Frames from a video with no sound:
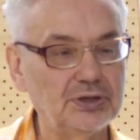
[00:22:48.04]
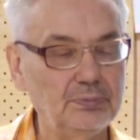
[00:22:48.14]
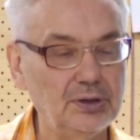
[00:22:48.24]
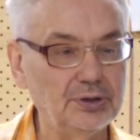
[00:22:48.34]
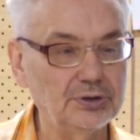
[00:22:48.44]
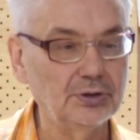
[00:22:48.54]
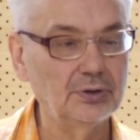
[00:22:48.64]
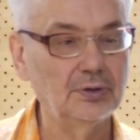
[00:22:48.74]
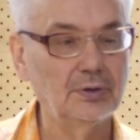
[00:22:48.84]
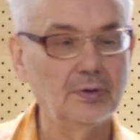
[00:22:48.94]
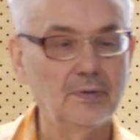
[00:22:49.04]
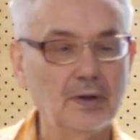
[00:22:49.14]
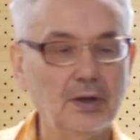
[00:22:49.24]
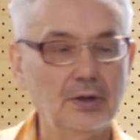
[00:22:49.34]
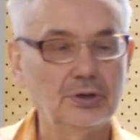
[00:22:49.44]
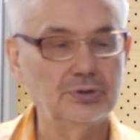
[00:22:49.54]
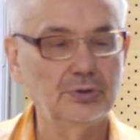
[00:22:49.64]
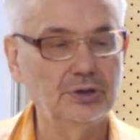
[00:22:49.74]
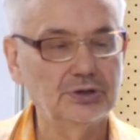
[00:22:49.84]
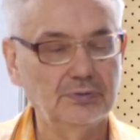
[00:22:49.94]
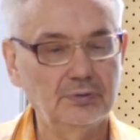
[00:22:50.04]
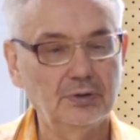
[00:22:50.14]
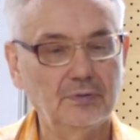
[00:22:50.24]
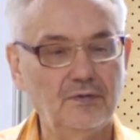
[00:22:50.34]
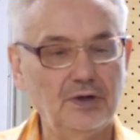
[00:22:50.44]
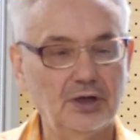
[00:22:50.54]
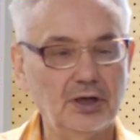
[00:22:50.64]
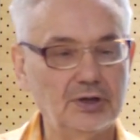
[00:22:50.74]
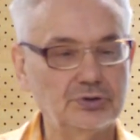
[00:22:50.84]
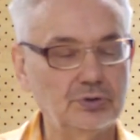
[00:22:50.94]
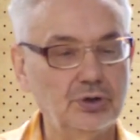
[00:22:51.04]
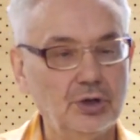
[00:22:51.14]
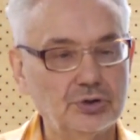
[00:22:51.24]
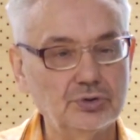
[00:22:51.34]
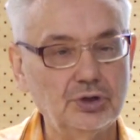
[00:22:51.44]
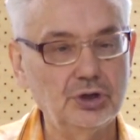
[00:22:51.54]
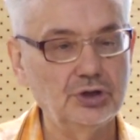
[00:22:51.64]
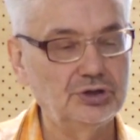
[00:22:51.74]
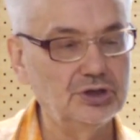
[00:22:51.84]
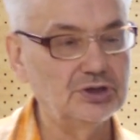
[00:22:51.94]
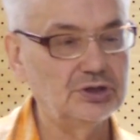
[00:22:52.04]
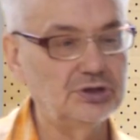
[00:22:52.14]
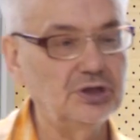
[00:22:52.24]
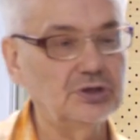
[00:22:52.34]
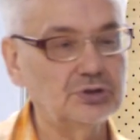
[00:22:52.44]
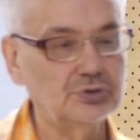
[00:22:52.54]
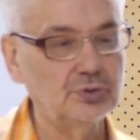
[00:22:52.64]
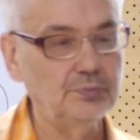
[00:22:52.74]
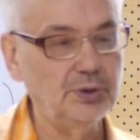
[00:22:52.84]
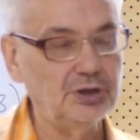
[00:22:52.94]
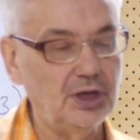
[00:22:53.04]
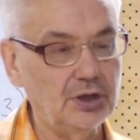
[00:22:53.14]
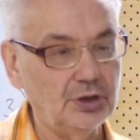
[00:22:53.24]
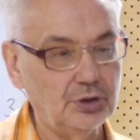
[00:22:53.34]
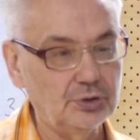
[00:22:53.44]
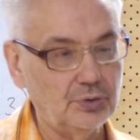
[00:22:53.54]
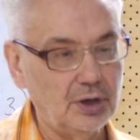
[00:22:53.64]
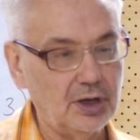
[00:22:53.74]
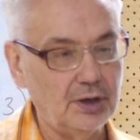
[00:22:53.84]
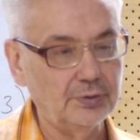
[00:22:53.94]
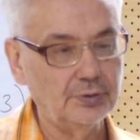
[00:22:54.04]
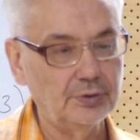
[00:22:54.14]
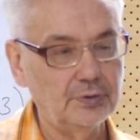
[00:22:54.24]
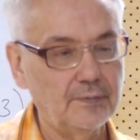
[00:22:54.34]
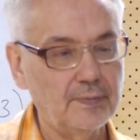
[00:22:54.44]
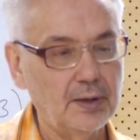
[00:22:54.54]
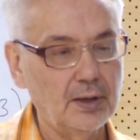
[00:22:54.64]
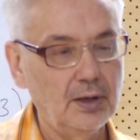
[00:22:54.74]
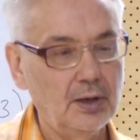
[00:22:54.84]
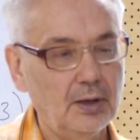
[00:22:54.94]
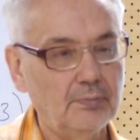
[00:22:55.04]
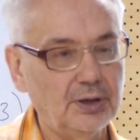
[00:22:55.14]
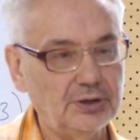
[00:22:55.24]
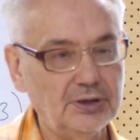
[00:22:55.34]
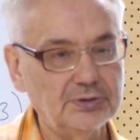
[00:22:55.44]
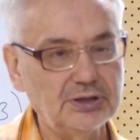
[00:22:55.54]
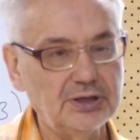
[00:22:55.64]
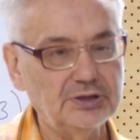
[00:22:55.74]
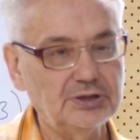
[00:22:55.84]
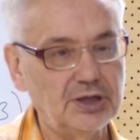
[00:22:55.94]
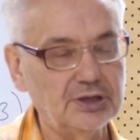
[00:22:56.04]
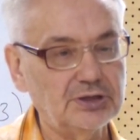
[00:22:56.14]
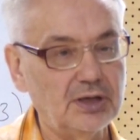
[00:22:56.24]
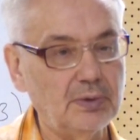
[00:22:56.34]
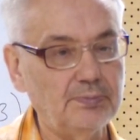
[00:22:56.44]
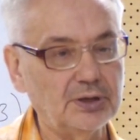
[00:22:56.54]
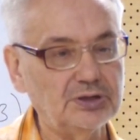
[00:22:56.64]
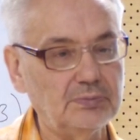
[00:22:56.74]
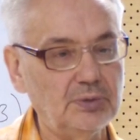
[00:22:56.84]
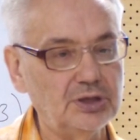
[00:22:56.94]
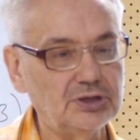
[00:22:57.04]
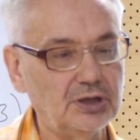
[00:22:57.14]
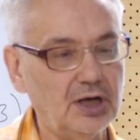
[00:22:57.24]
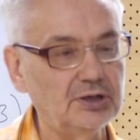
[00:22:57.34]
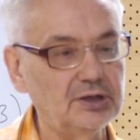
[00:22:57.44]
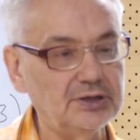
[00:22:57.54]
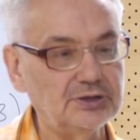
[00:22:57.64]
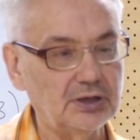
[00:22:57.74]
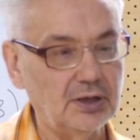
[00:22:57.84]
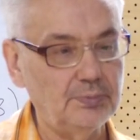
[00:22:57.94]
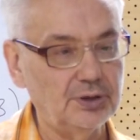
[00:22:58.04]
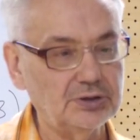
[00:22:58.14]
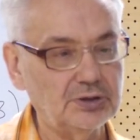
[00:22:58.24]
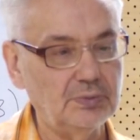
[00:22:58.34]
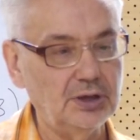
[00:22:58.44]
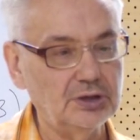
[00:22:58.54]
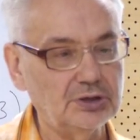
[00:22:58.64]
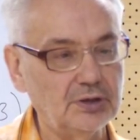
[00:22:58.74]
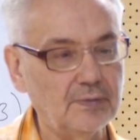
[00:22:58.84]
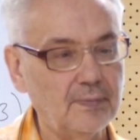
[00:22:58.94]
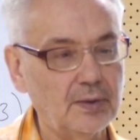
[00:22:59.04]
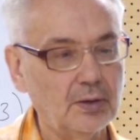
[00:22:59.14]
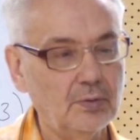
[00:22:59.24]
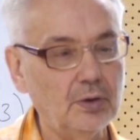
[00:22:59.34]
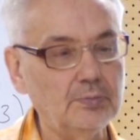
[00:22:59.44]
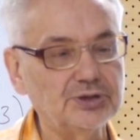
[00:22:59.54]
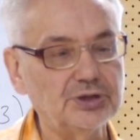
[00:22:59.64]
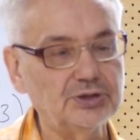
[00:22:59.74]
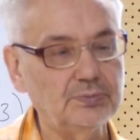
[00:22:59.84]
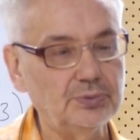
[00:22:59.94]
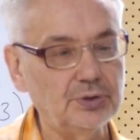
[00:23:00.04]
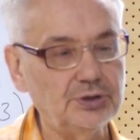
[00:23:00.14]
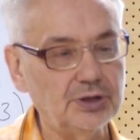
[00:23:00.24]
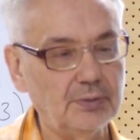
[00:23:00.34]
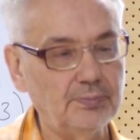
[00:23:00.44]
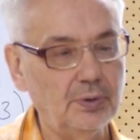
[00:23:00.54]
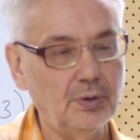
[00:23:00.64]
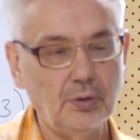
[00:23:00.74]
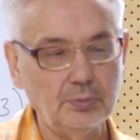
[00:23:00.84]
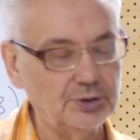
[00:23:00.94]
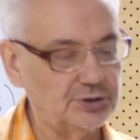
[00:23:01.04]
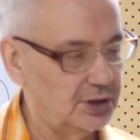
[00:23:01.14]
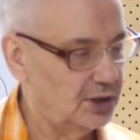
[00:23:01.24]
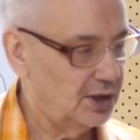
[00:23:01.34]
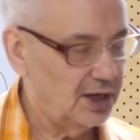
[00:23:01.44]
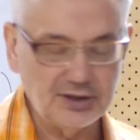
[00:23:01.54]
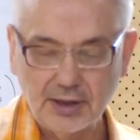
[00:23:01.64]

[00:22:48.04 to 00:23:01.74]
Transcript: compressibility. So it's very high. So these things should be taken into account. But nevertheless, there are some approximation, anelastic approximation, almost asymptotic, almost